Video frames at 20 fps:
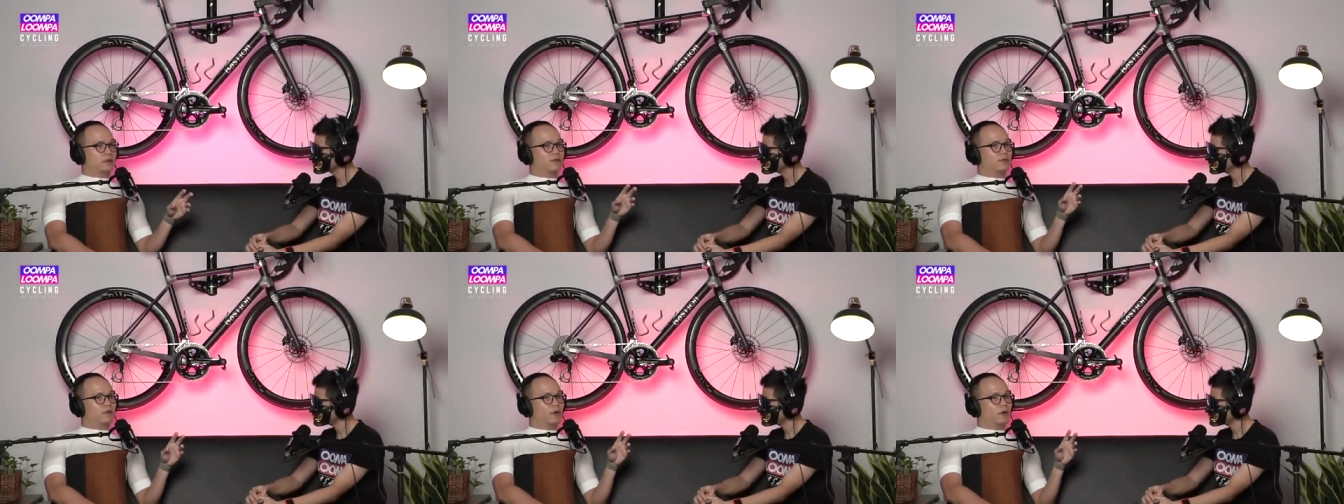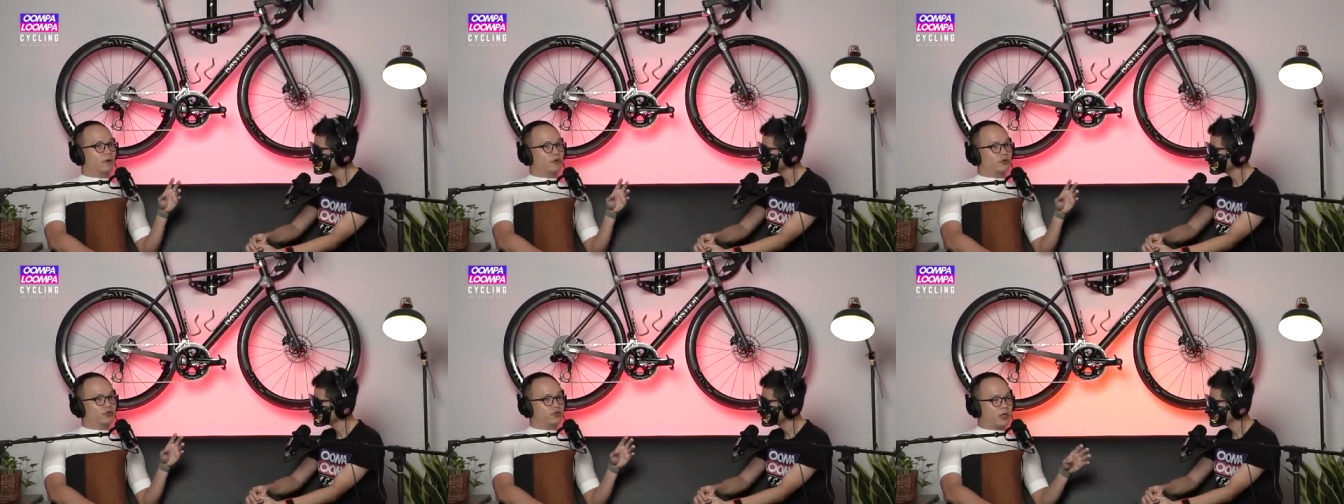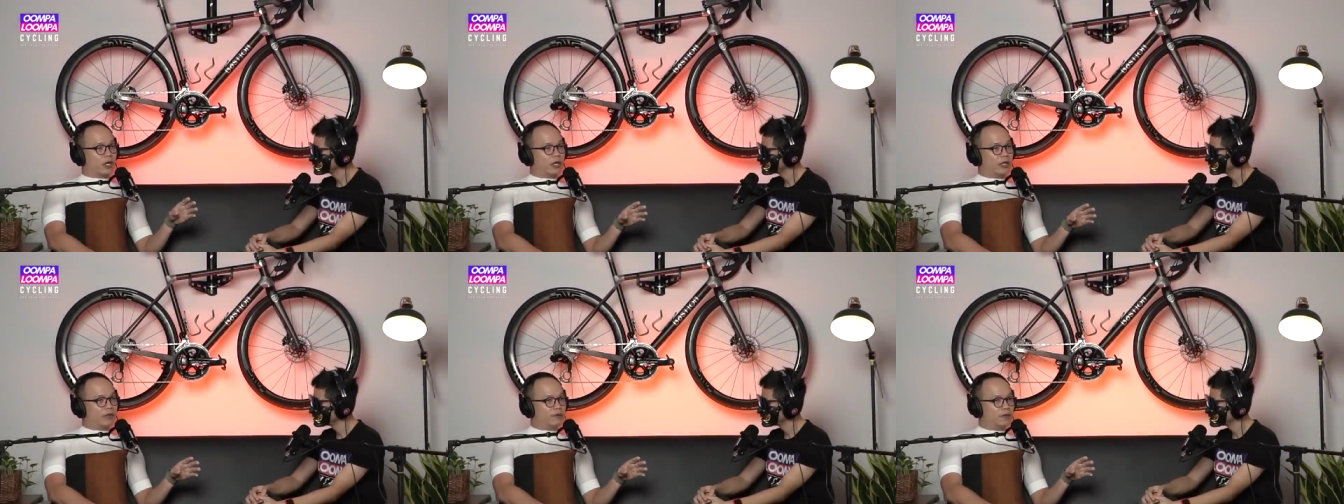For
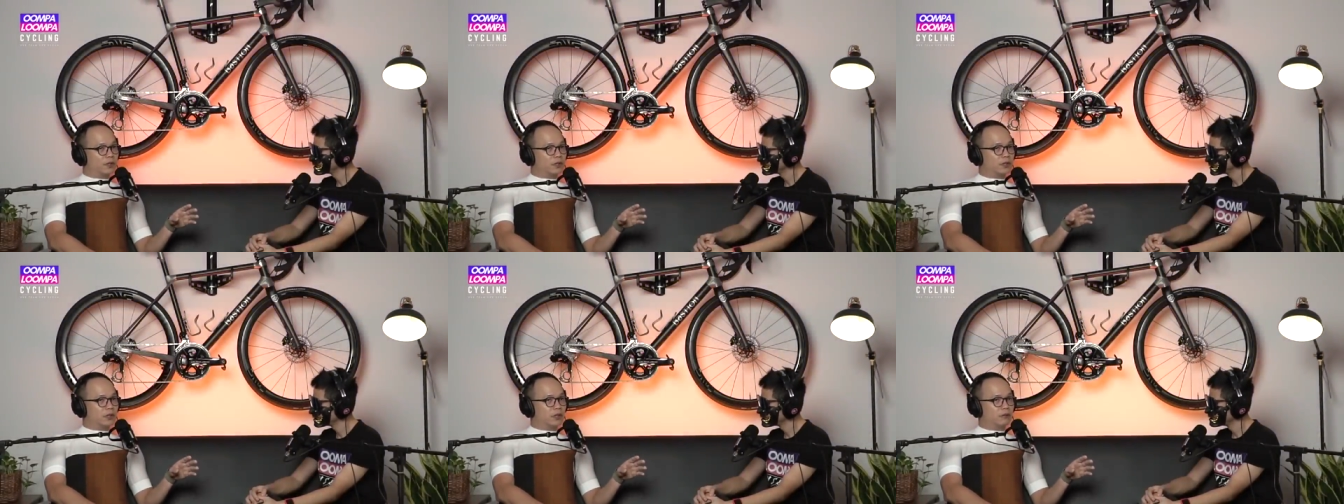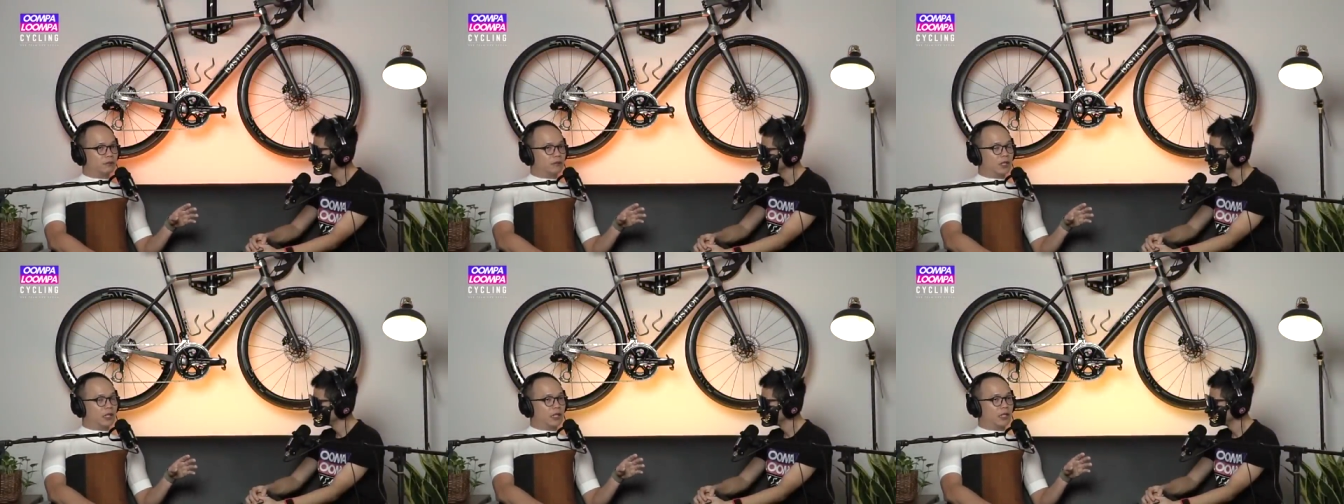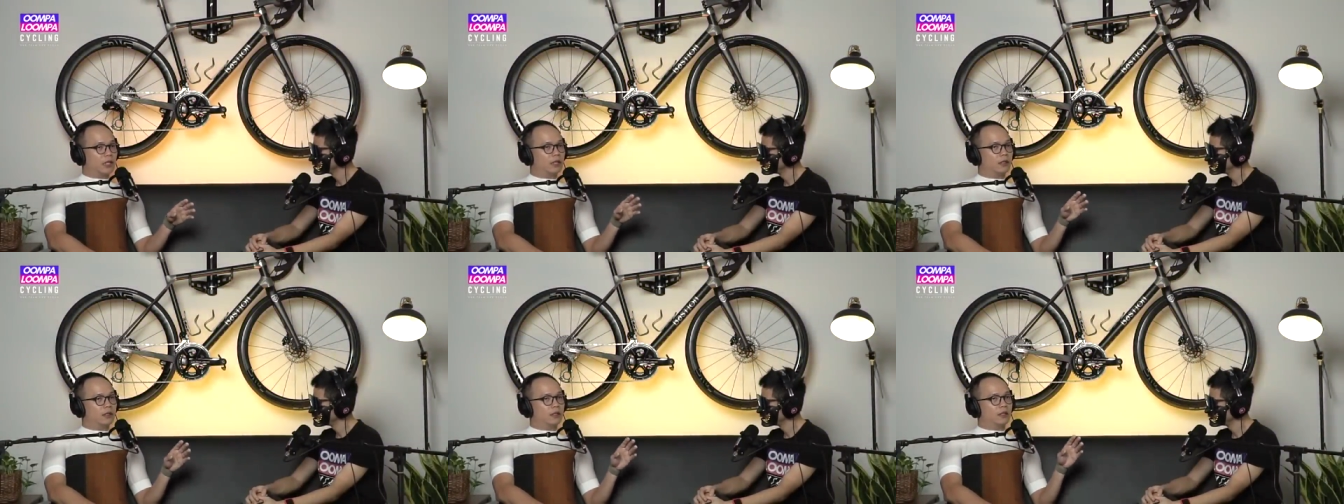drivers out
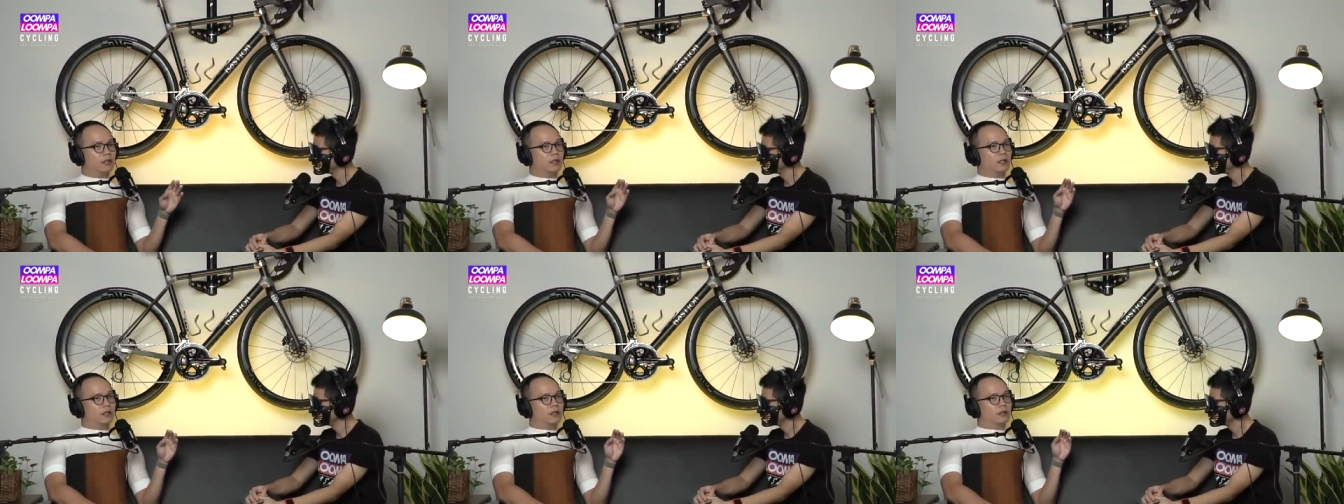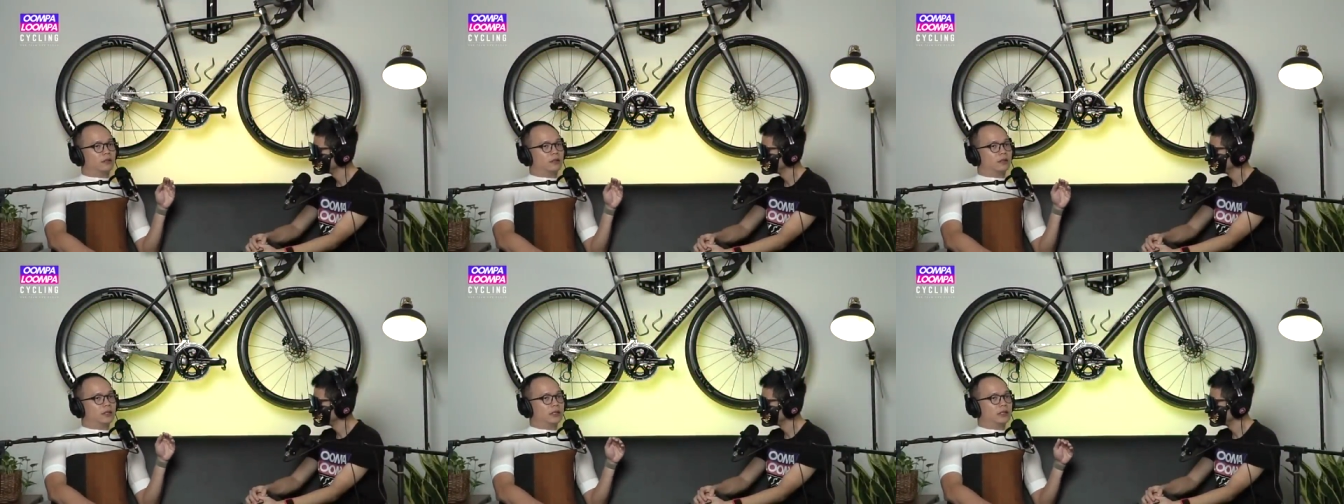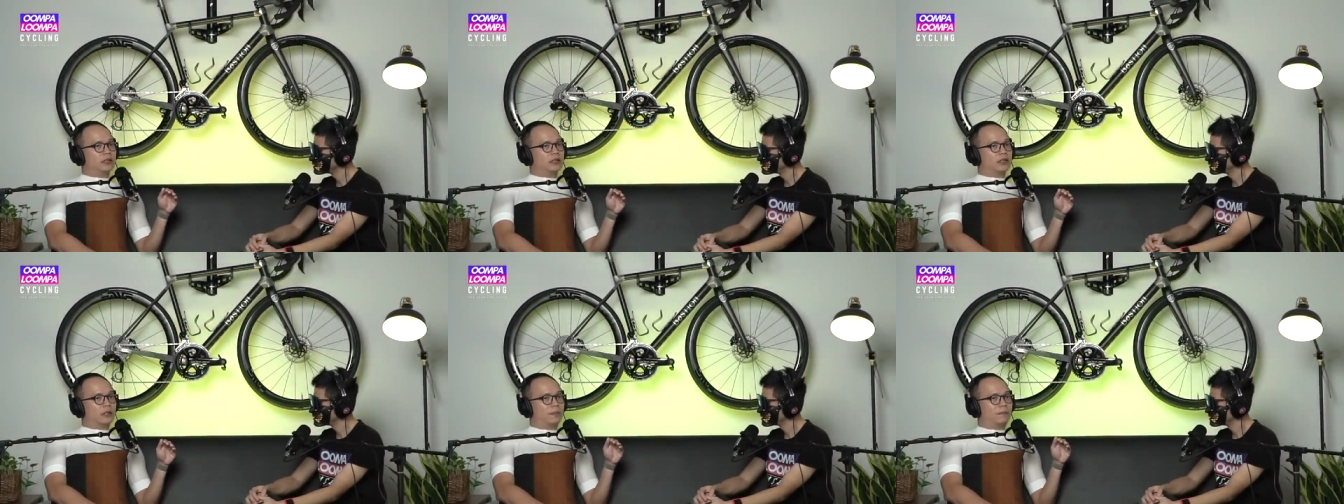there,
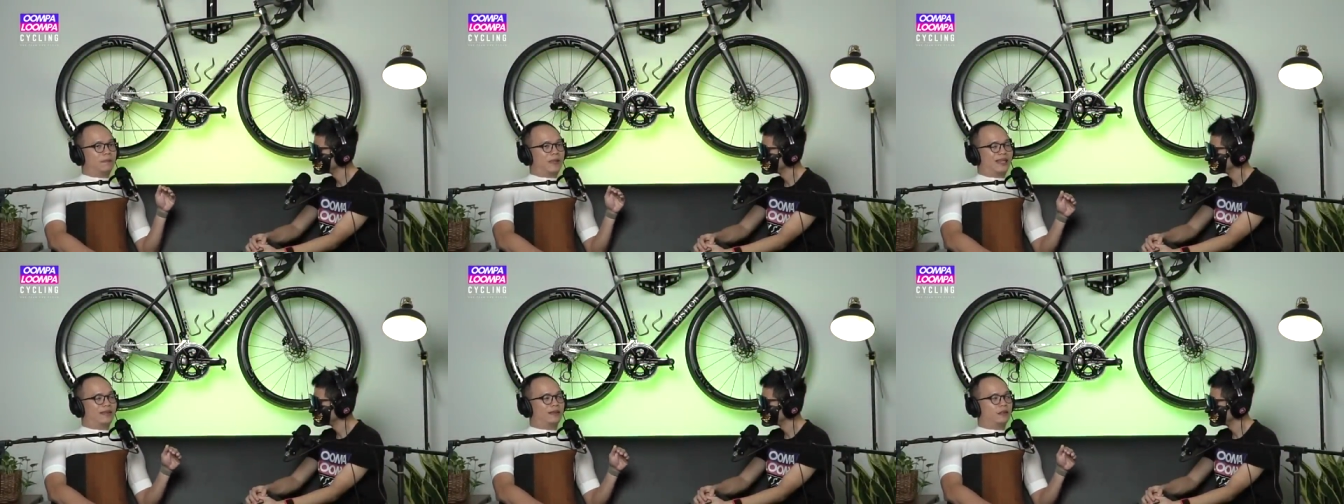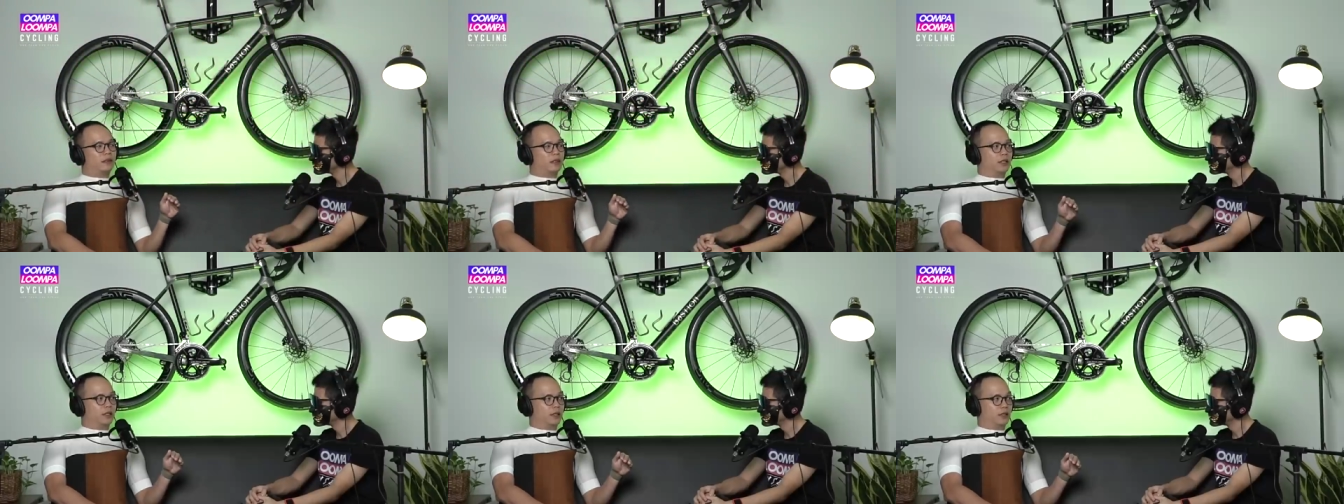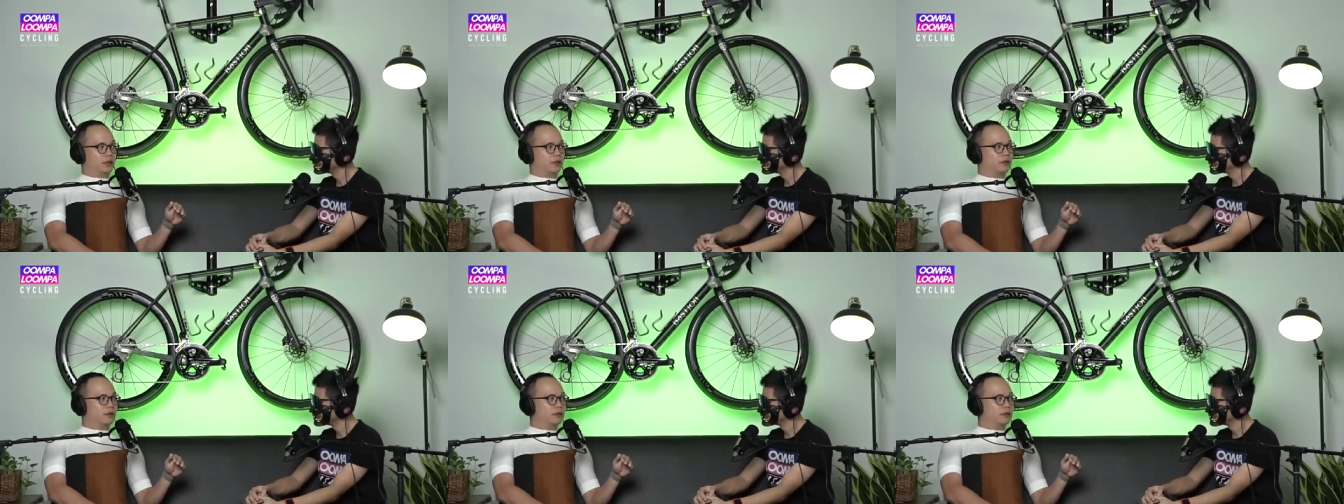this is a Bentley.